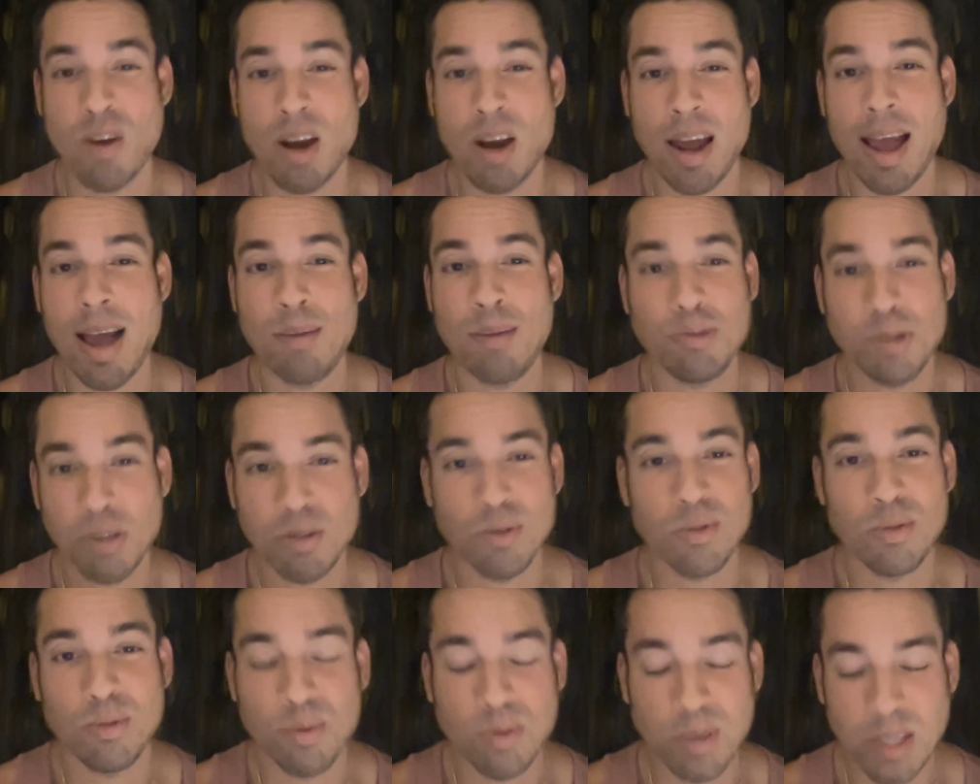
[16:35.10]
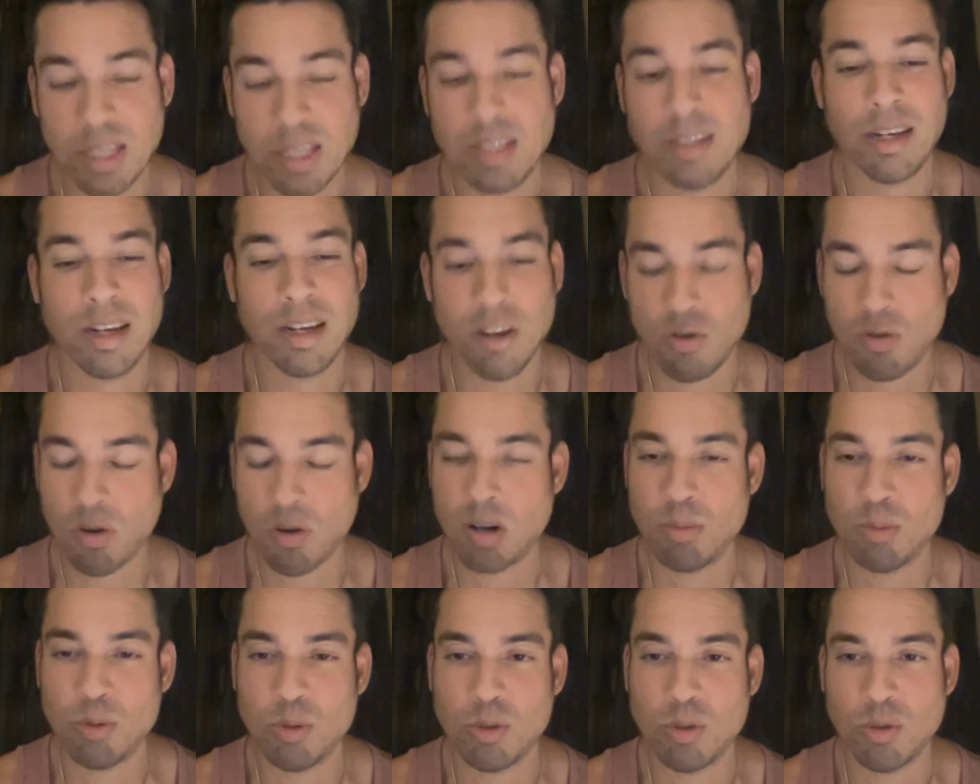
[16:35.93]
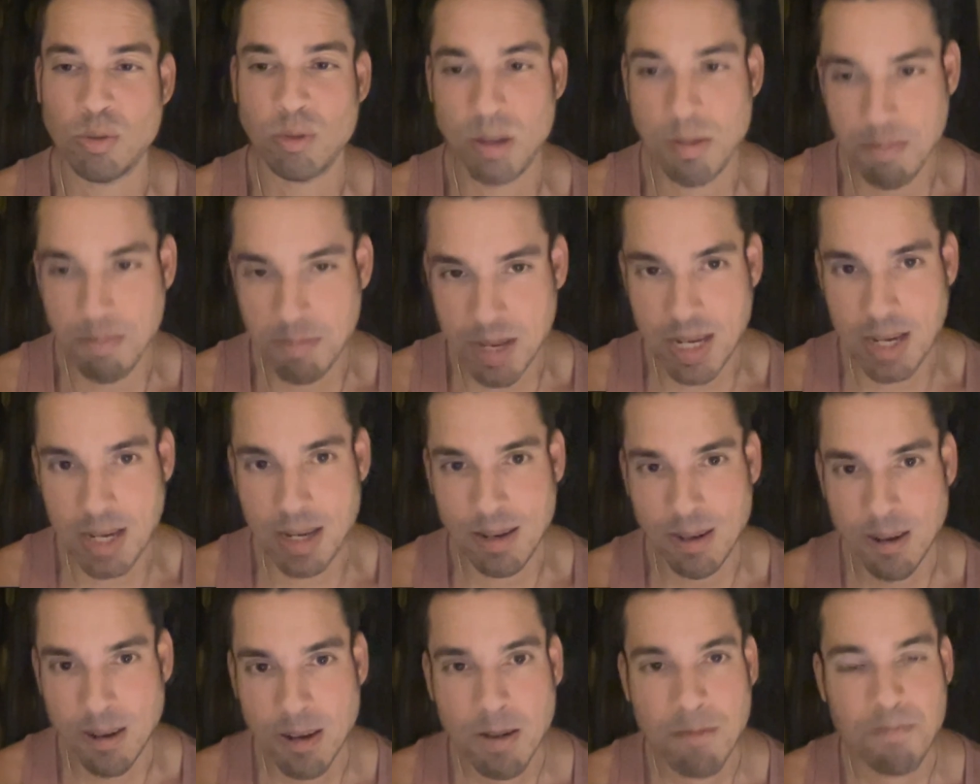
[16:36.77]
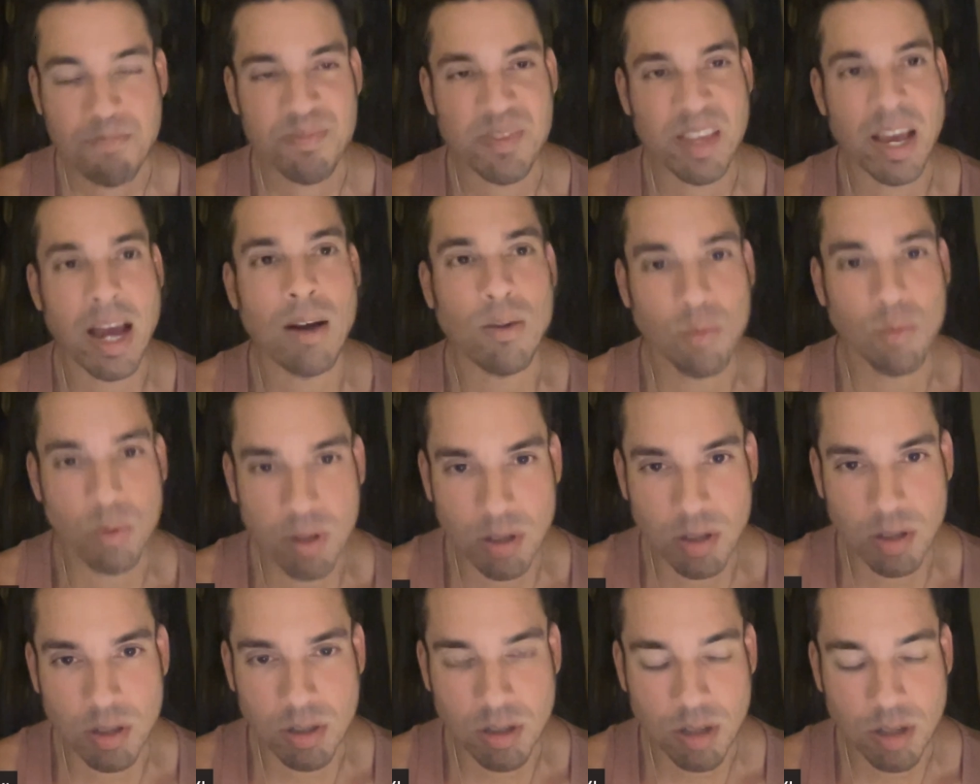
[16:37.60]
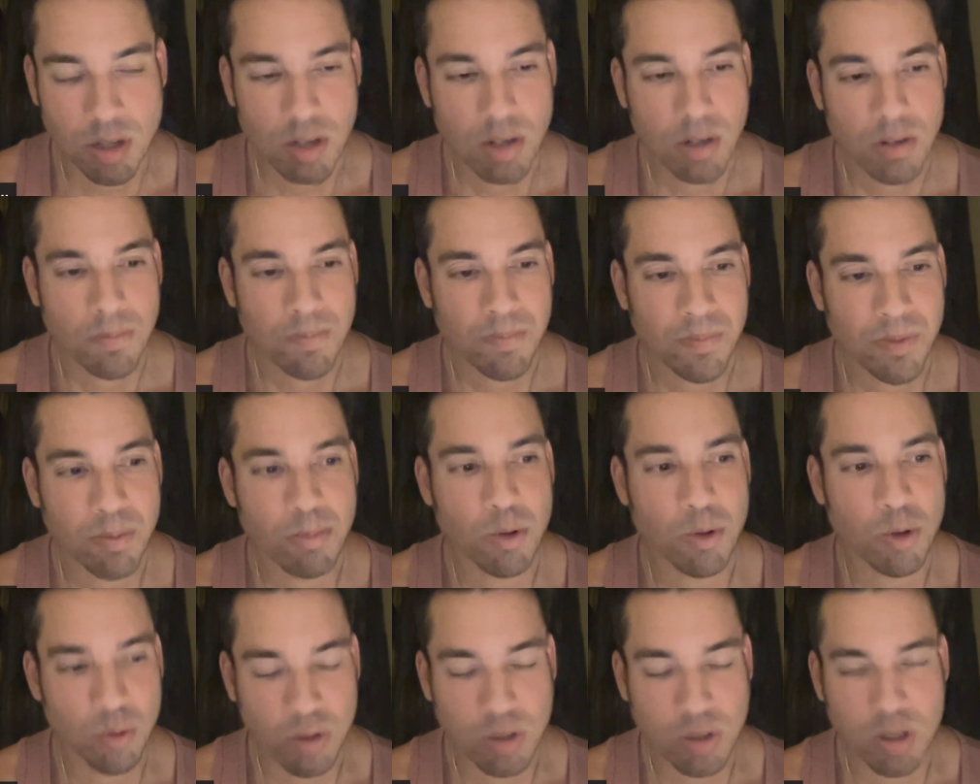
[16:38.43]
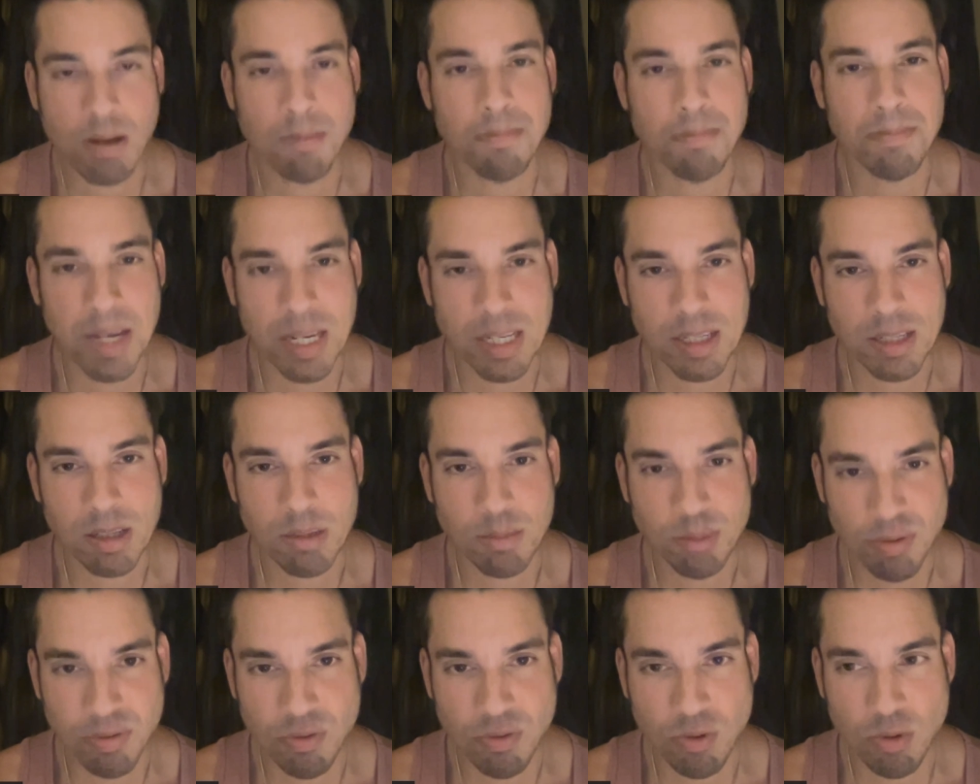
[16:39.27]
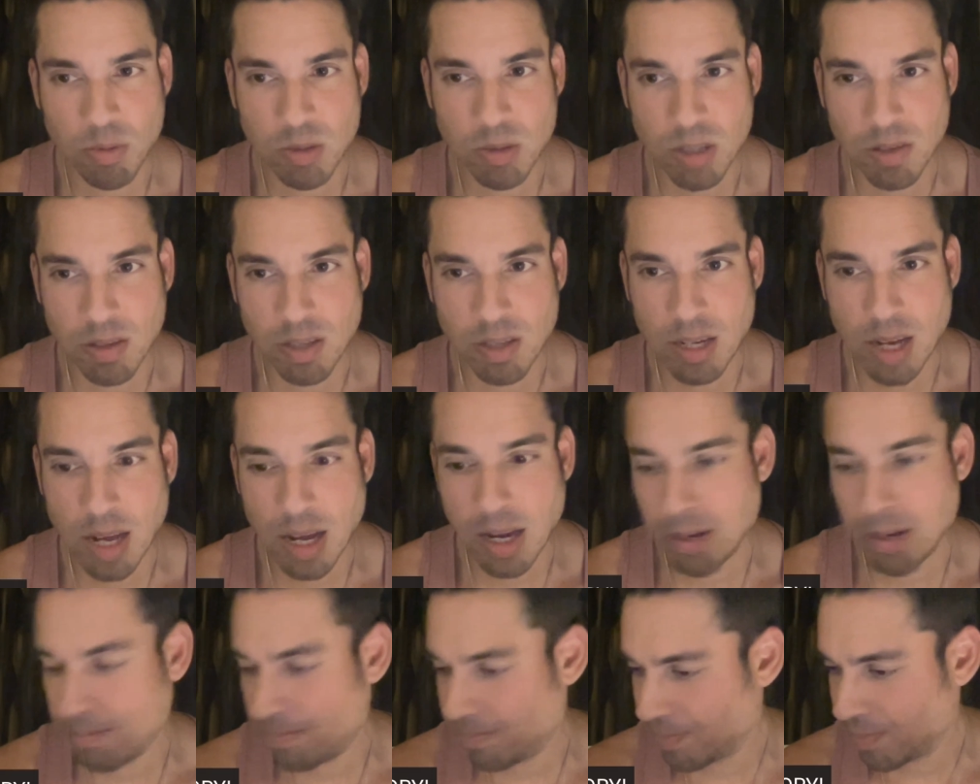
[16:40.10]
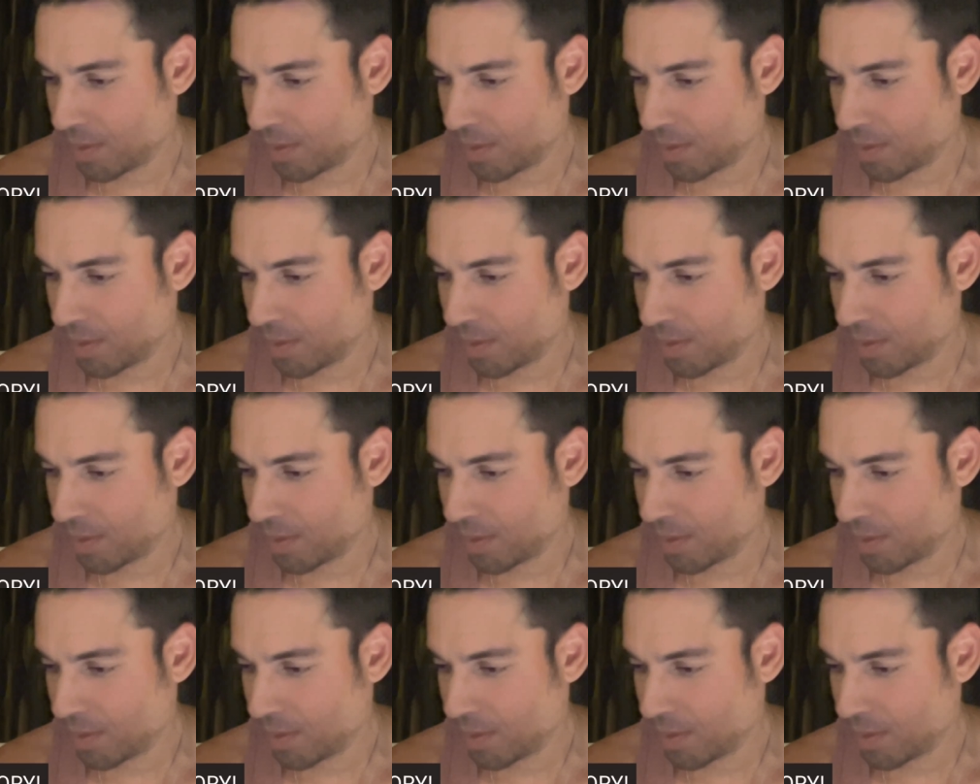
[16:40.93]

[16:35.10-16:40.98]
absolutely incredible. So to me, that was the most amazing performance of the night.